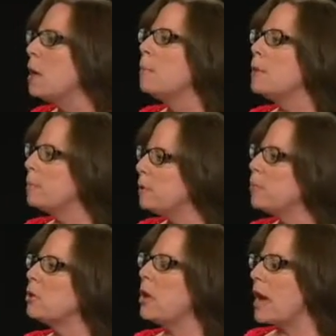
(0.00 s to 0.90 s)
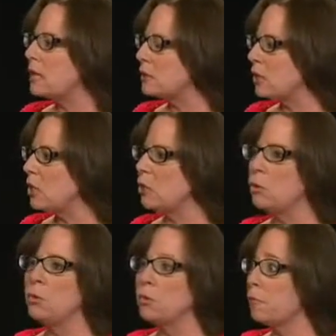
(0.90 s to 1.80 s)
but people are asking
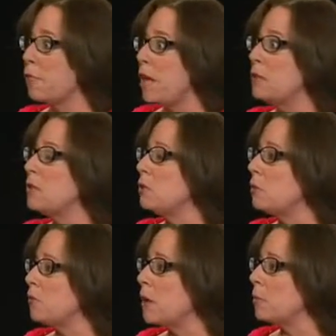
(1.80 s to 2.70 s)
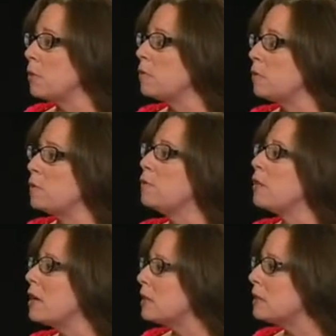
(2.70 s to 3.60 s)
you, your friends and your family, for
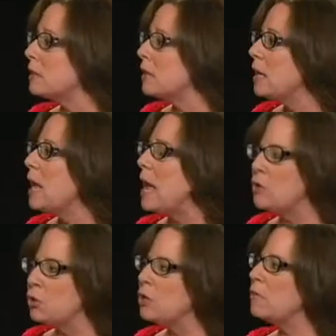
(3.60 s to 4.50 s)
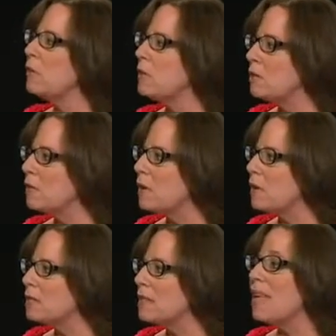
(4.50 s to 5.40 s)
advice, and you're giving the
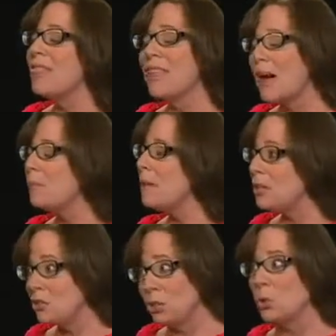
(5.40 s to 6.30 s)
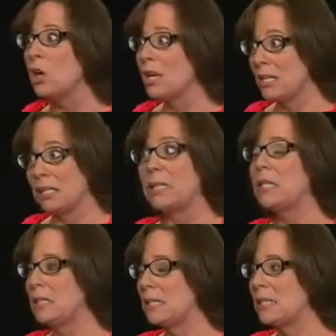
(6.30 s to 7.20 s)
advice, that makes you a
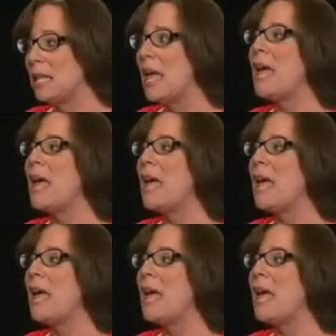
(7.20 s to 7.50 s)
consultant.